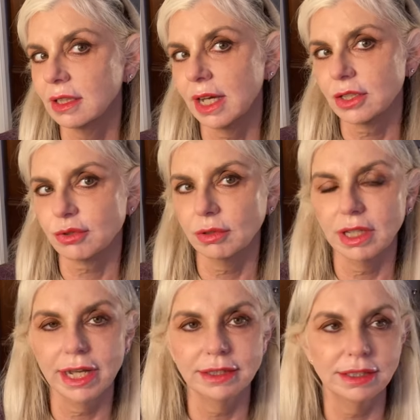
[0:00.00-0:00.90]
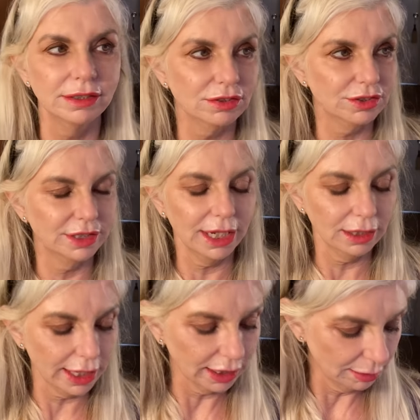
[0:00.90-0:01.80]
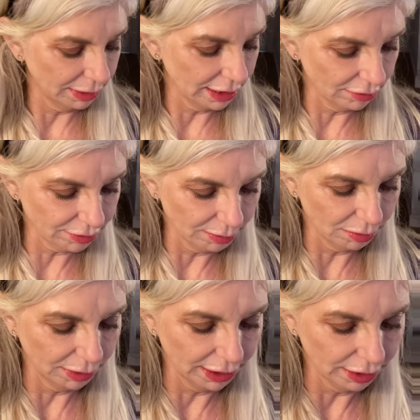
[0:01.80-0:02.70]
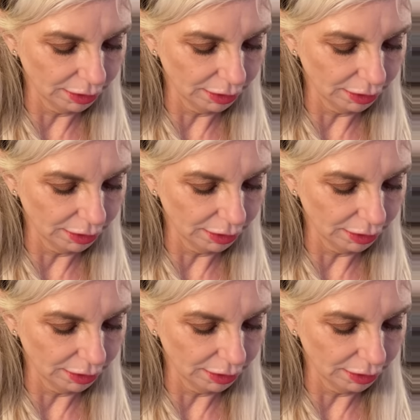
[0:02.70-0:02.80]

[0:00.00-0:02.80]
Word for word: natural light that there's daylight coming out from the window.